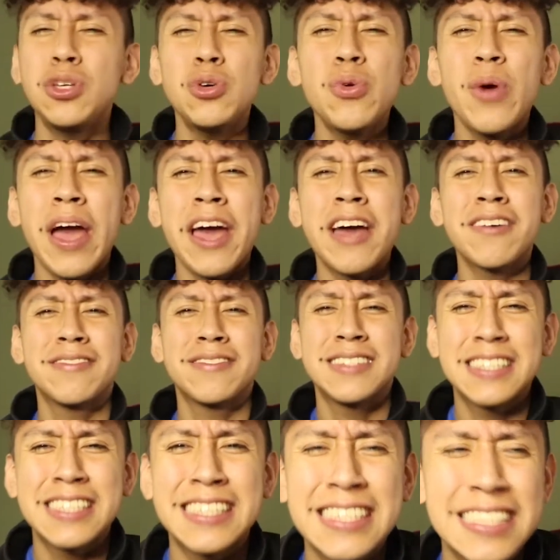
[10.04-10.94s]
you have
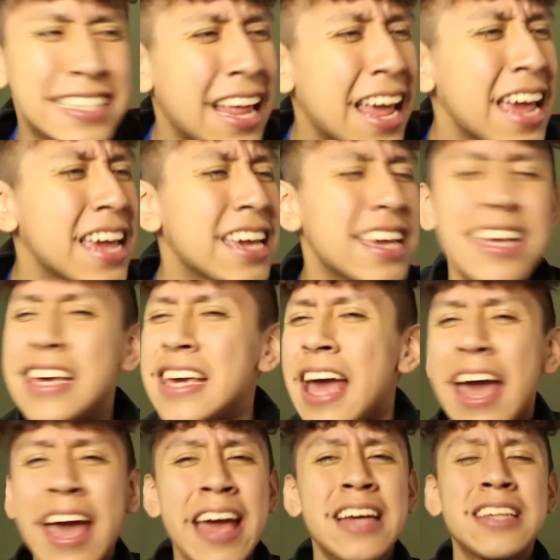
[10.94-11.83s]
stanky
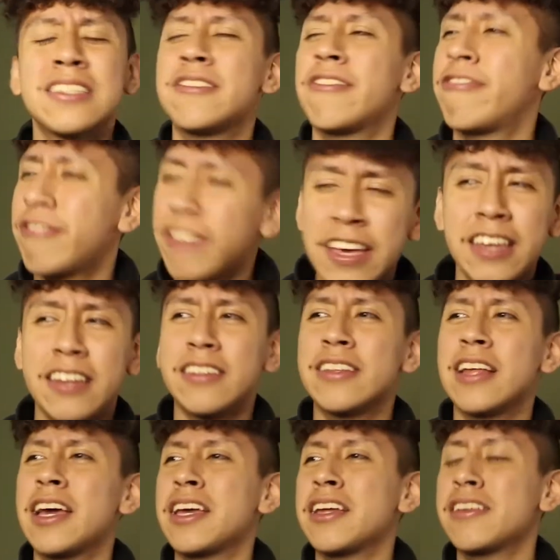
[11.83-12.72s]
ass
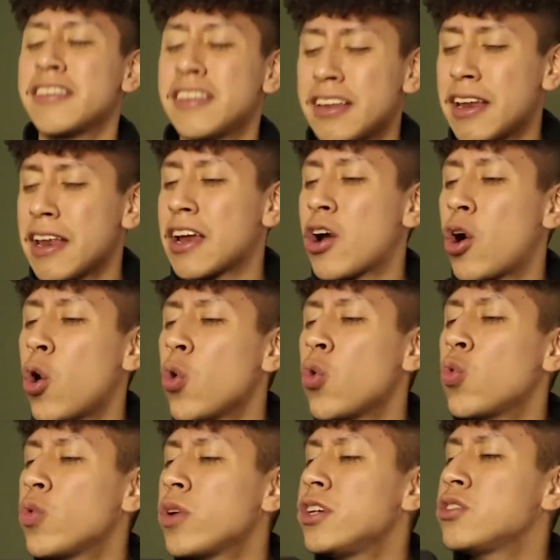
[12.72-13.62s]
feet that
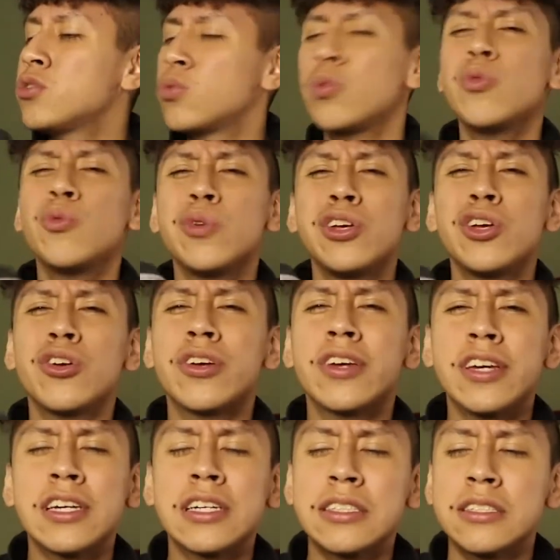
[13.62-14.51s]
always ruin your
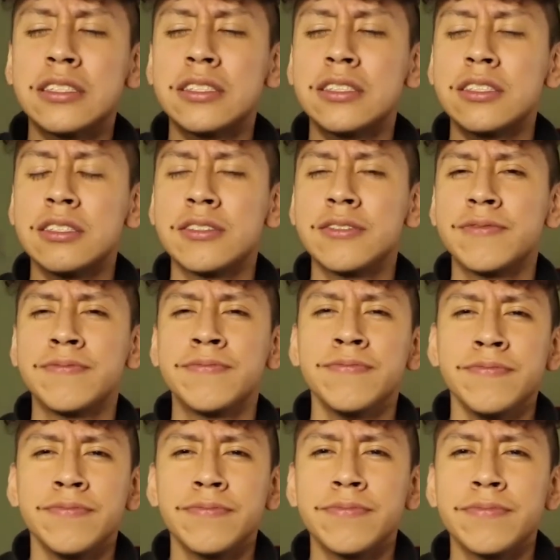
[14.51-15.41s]
kicks?
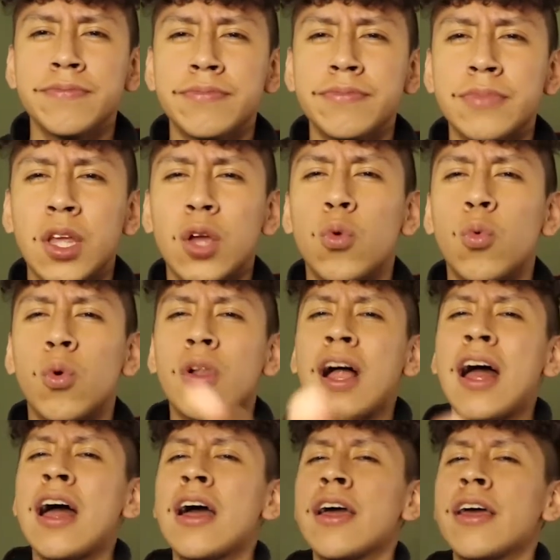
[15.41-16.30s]

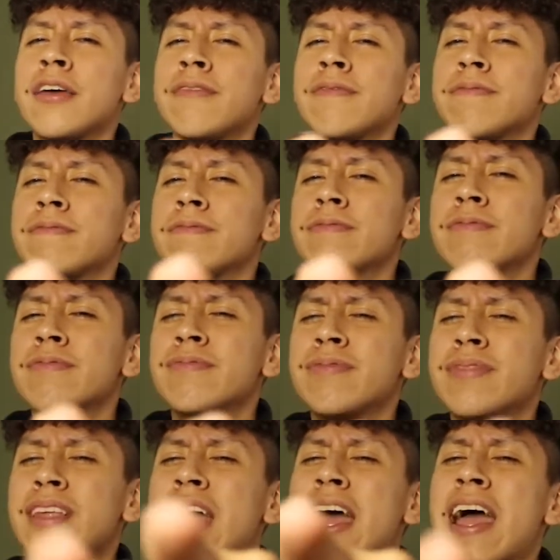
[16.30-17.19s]
Well, I
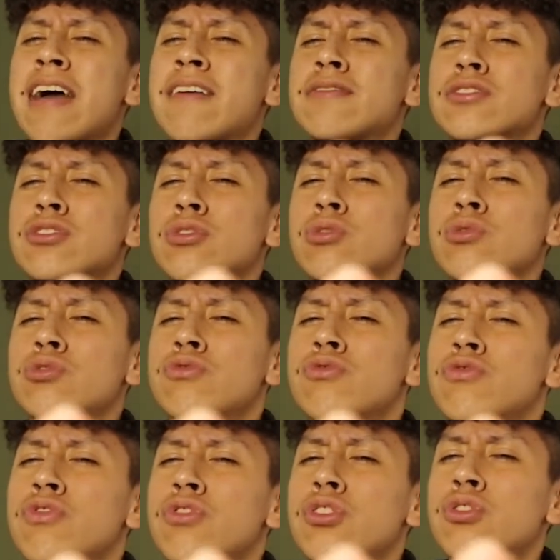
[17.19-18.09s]
have a
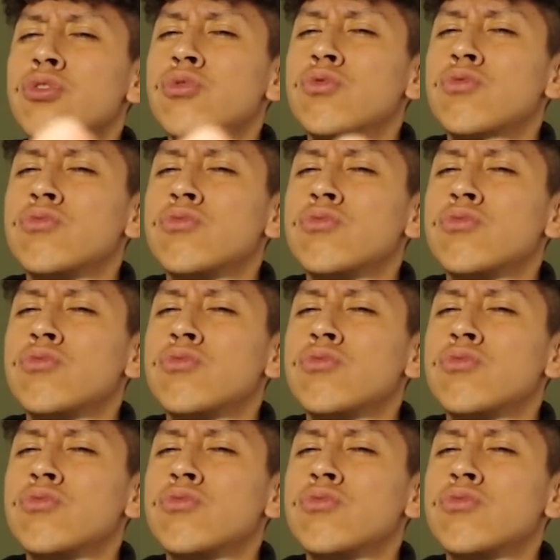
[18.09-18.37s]
solution for you.